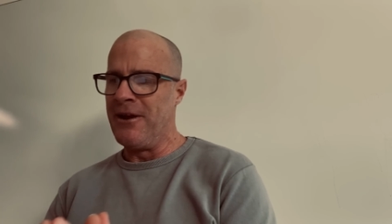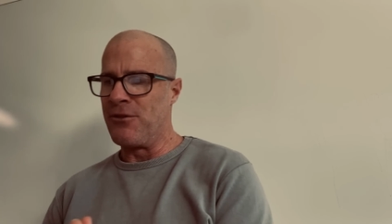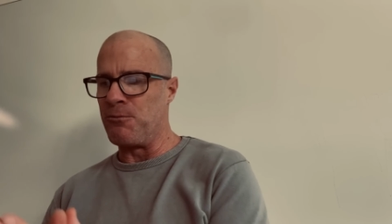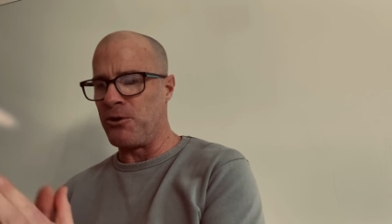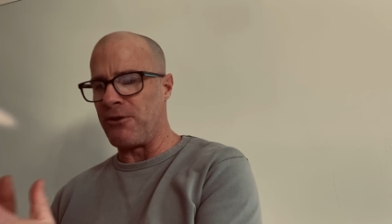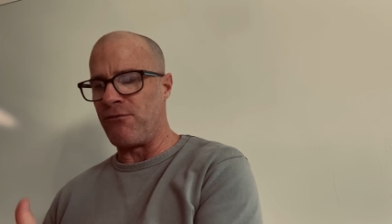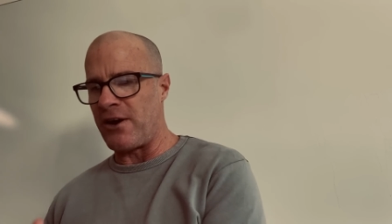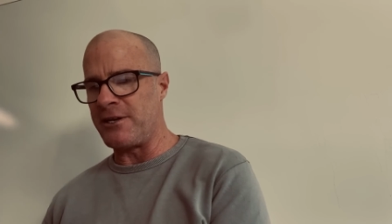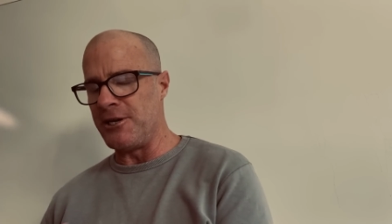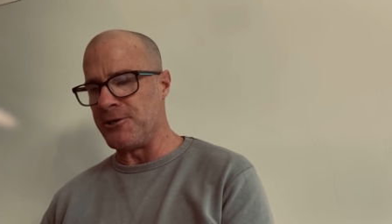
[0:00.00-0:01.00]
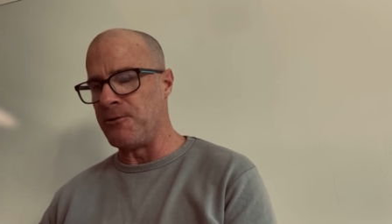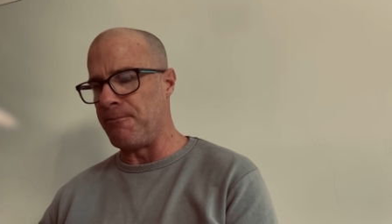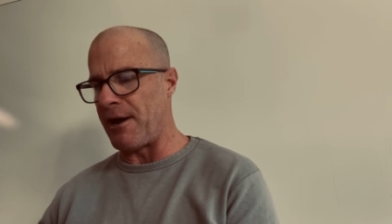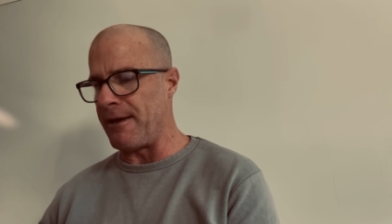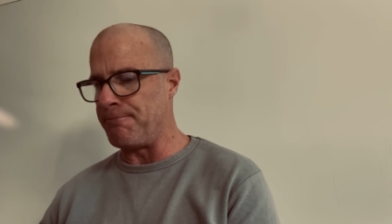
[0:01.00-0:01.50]
thought, what the fuck are you doing,
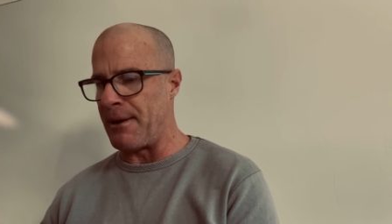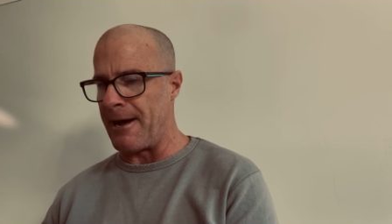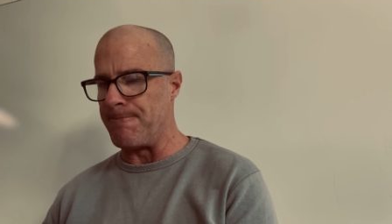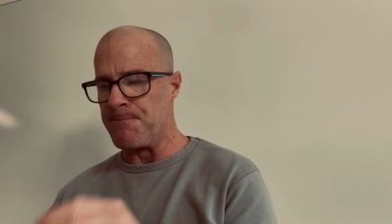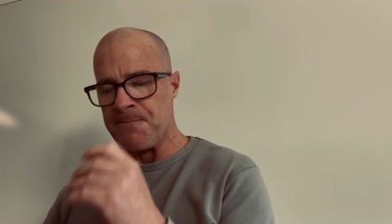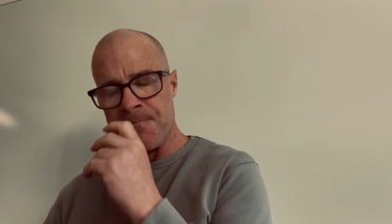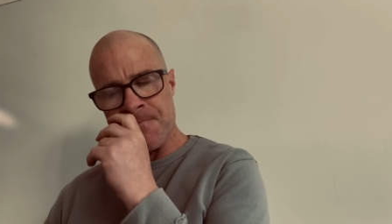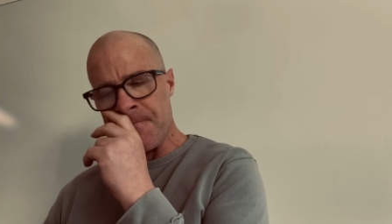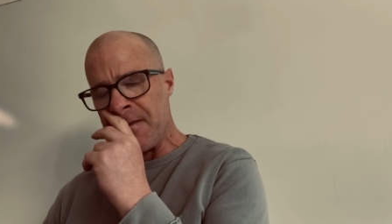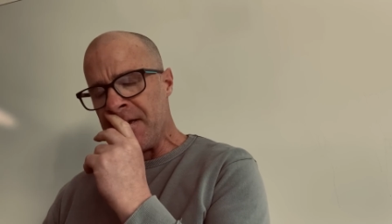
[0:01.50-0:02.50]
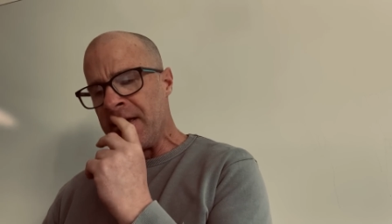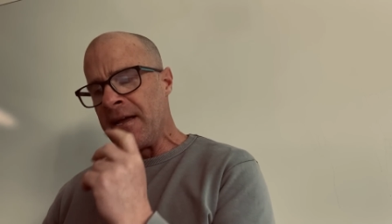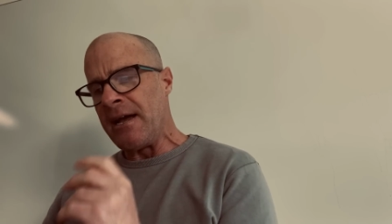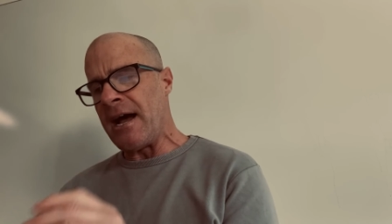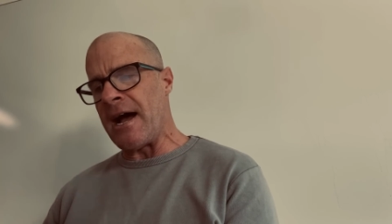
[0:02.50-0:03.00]
mate? But,
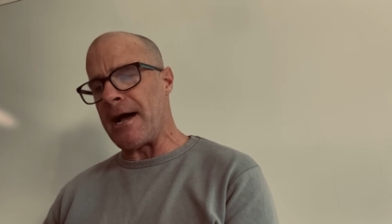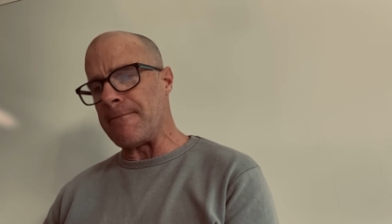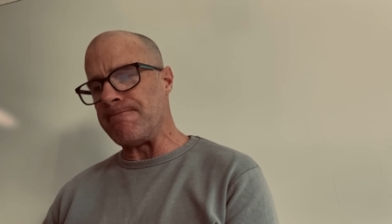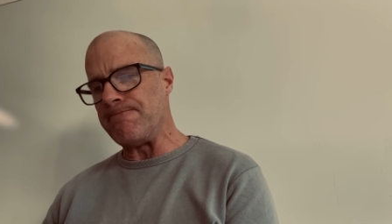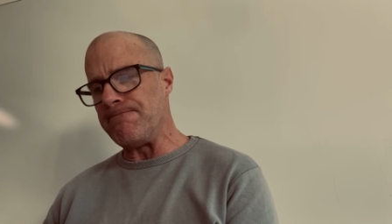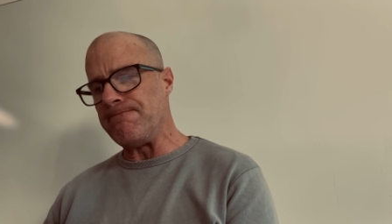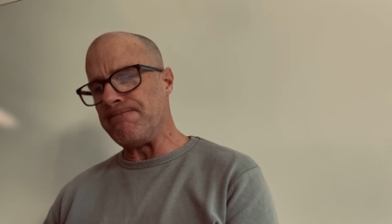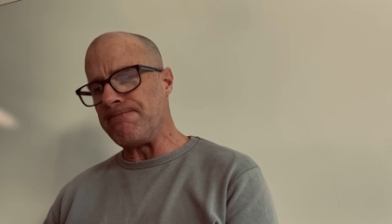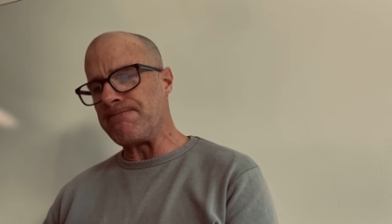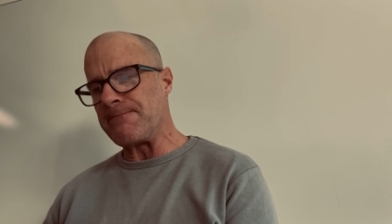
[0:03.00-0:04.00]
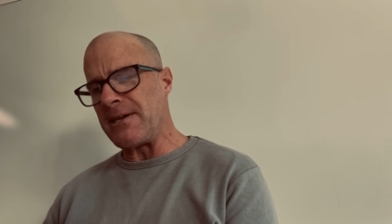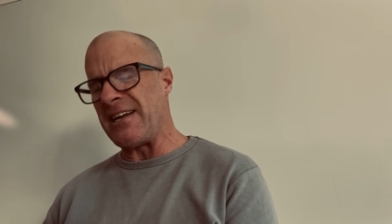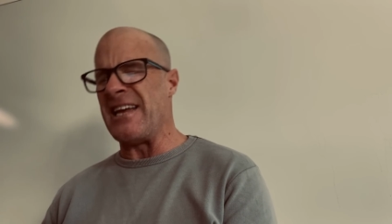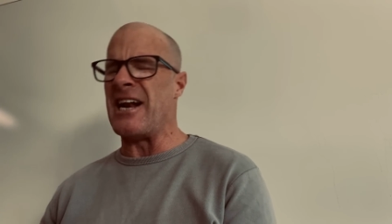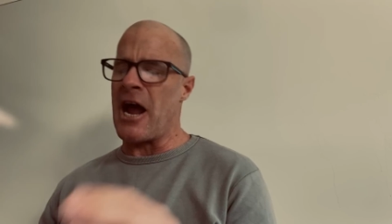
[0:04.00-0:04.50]

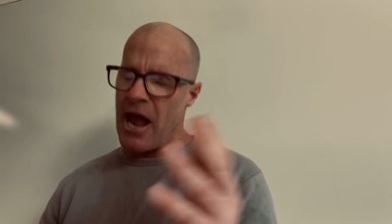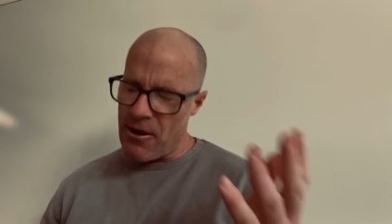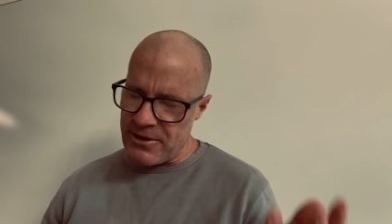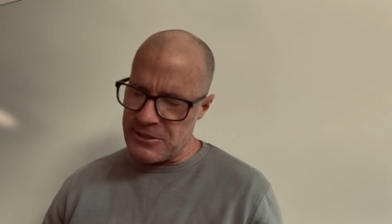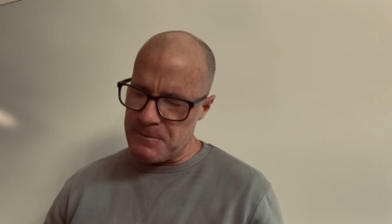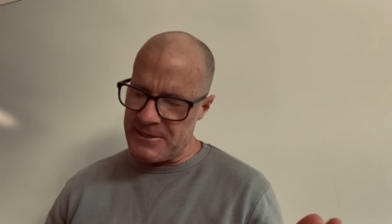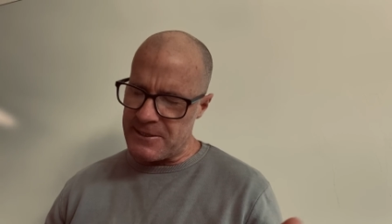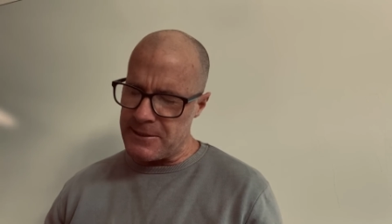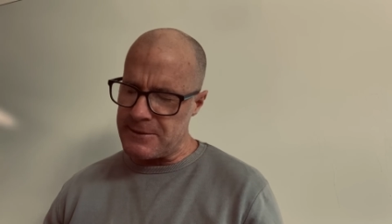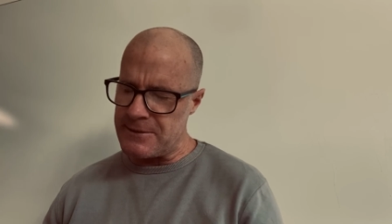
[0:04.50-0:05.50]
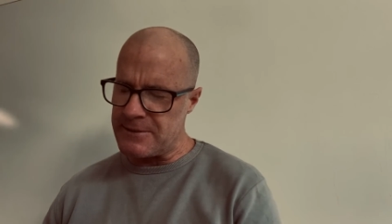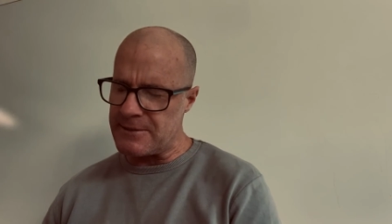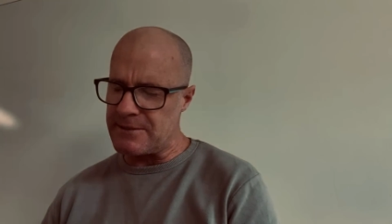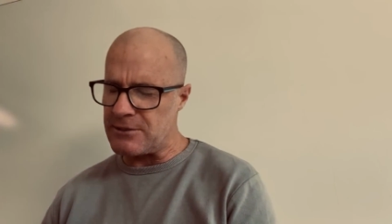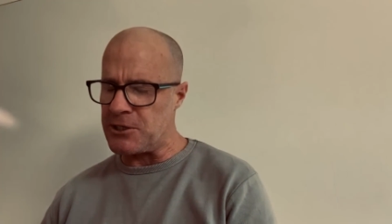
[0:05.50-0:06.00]
you know, Harry's
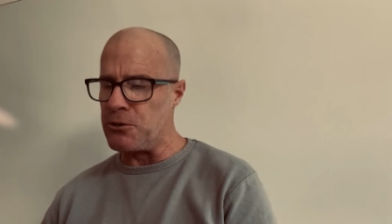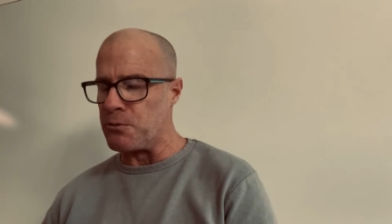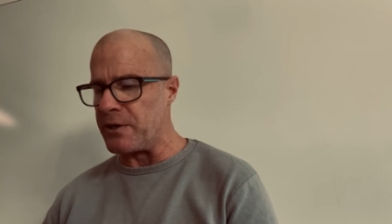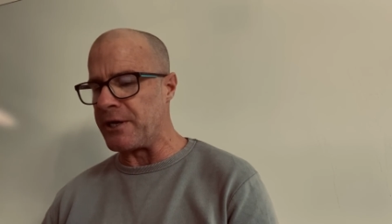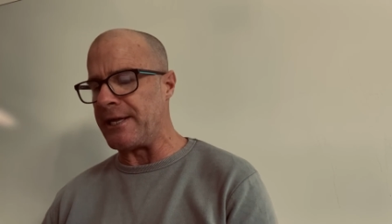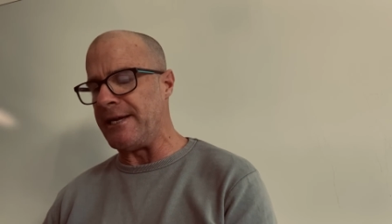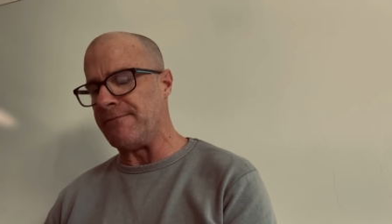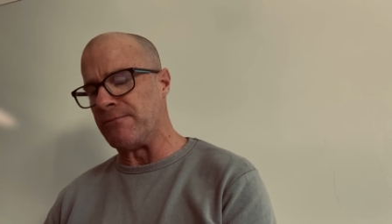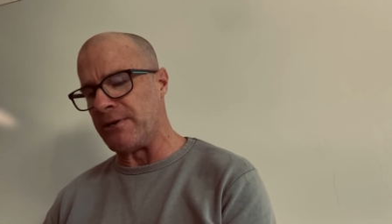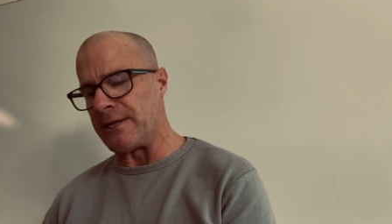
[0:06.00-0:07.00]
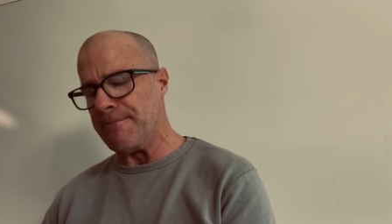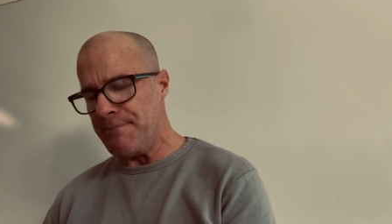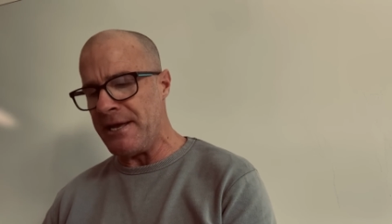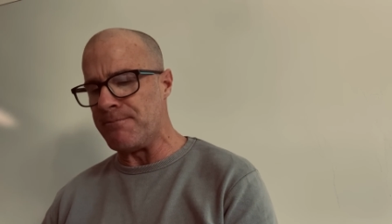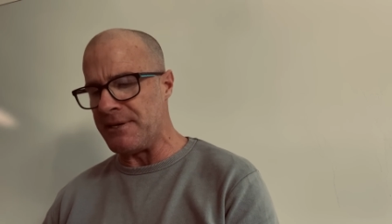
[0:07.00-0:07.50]
misses, two really, really
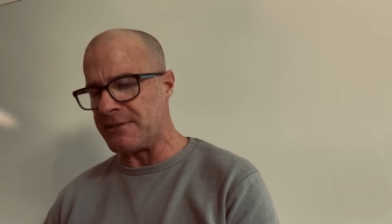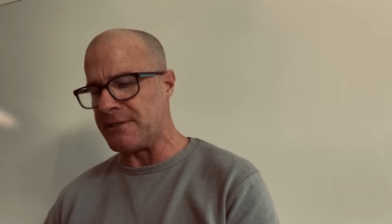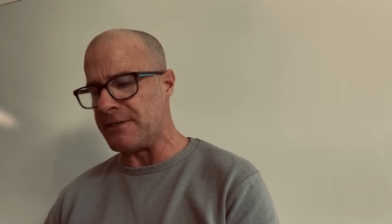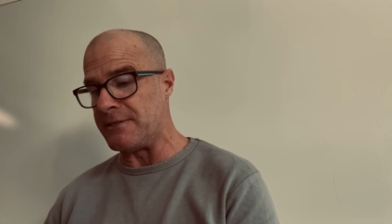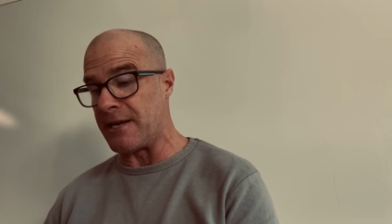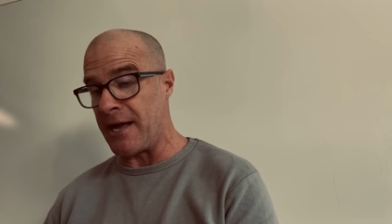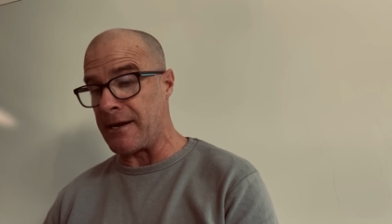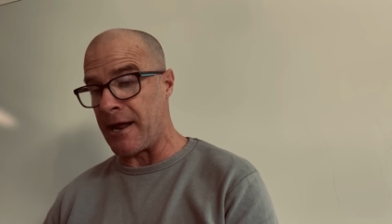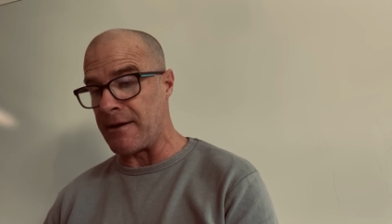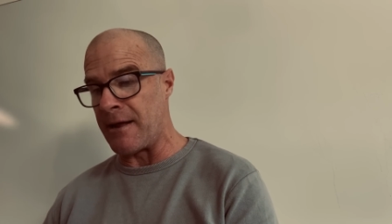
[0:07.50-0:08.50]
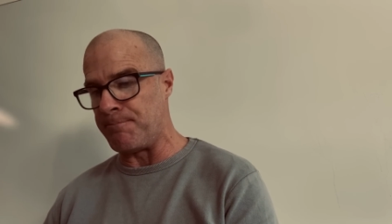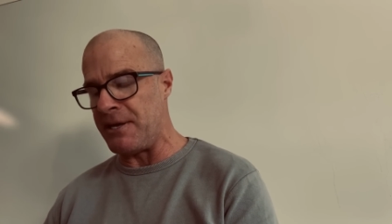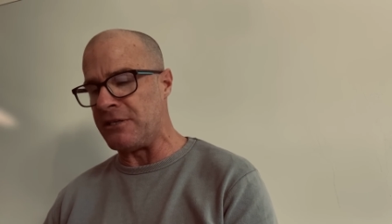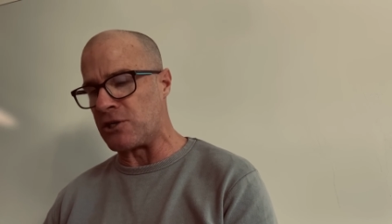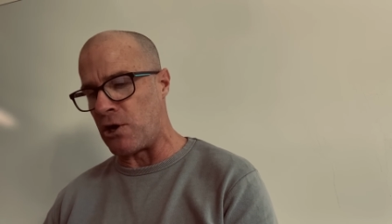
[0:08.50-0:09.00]
big misses at
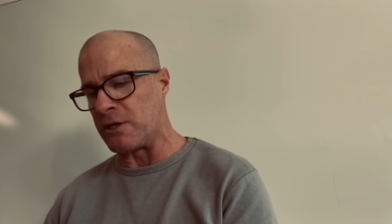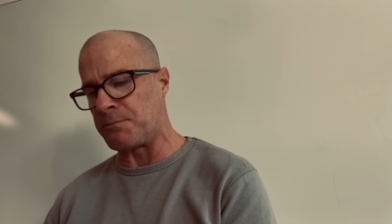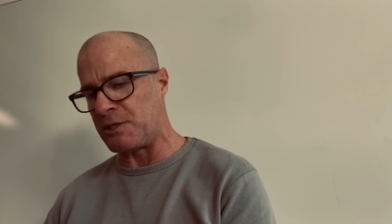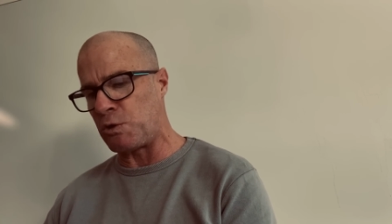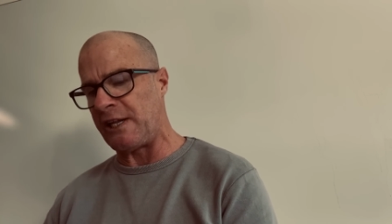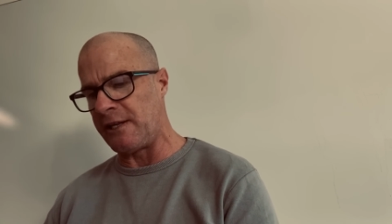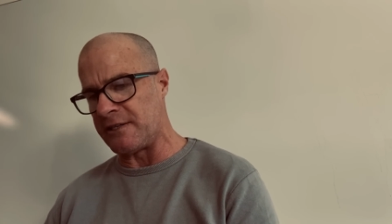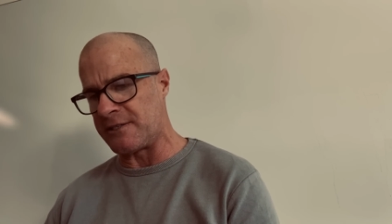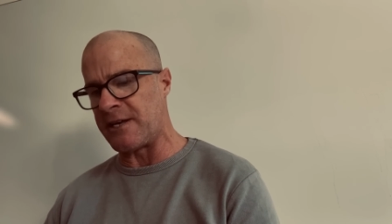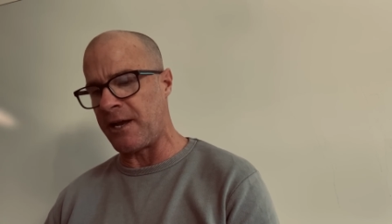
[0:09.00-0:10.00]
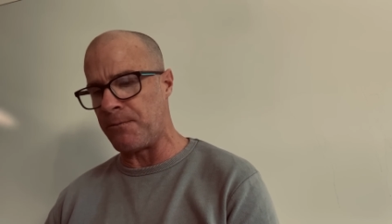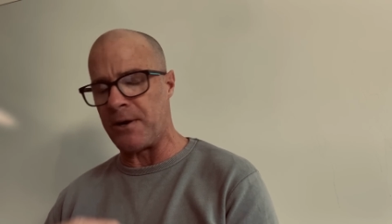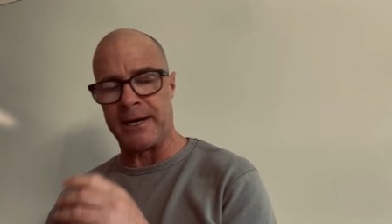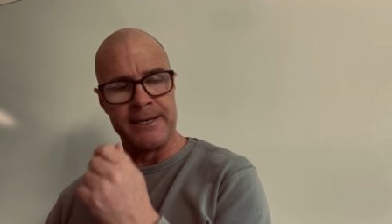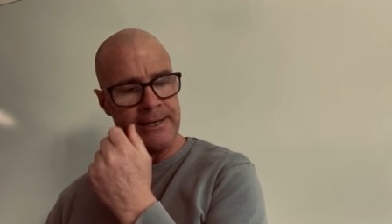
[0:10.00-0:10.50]
big times, particularly the second
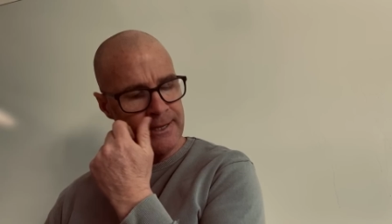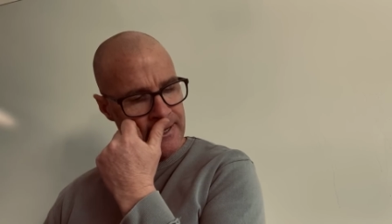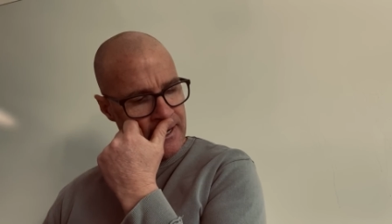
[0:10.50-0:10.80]
one.